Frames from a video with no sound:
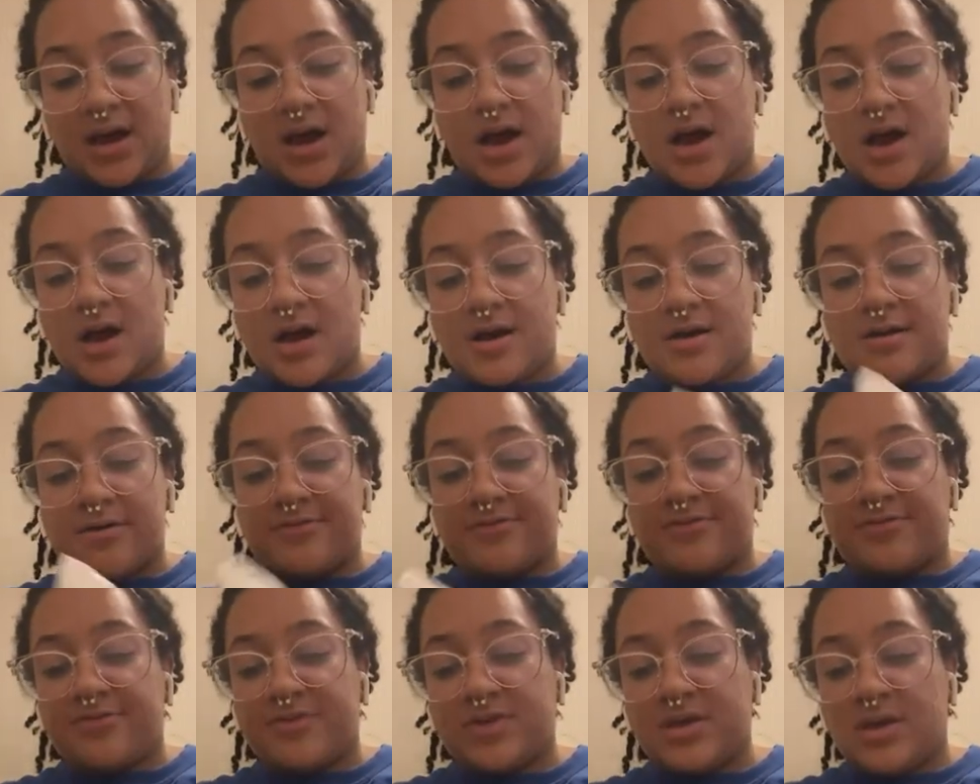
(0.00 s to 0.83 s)

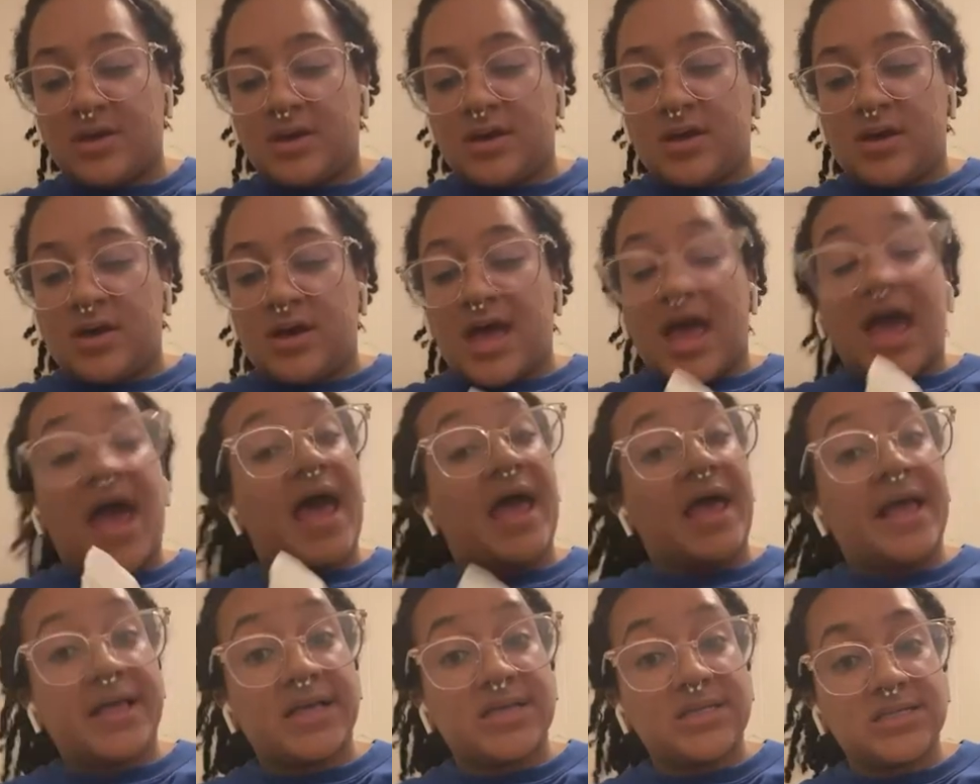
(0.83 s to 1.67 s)
of
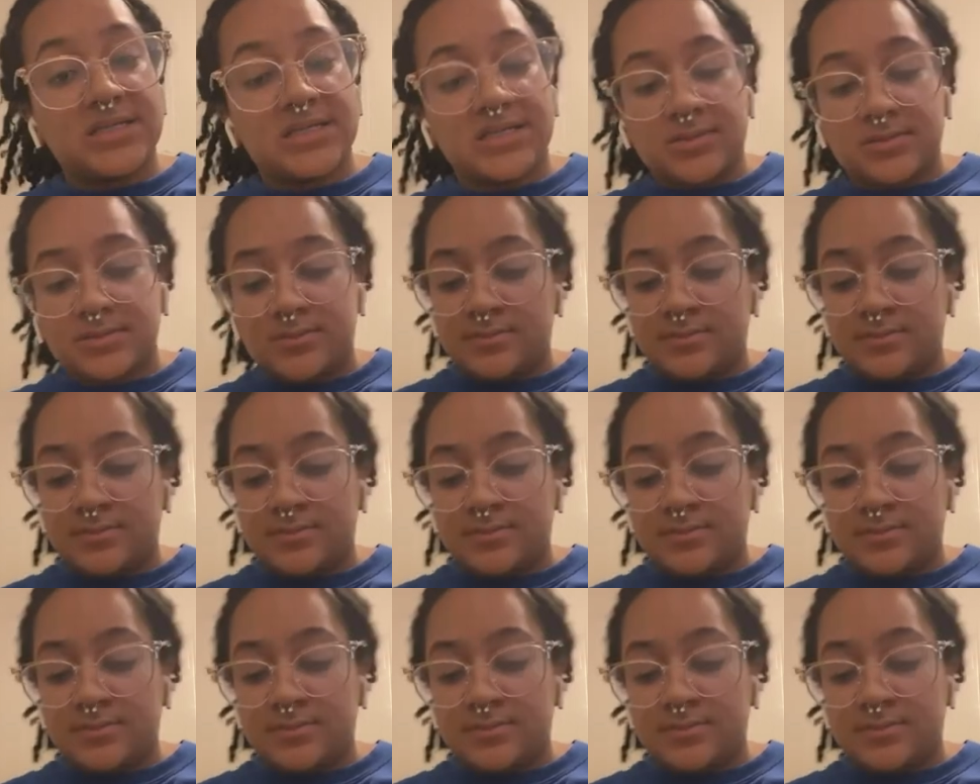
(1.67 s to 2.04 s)
eggs.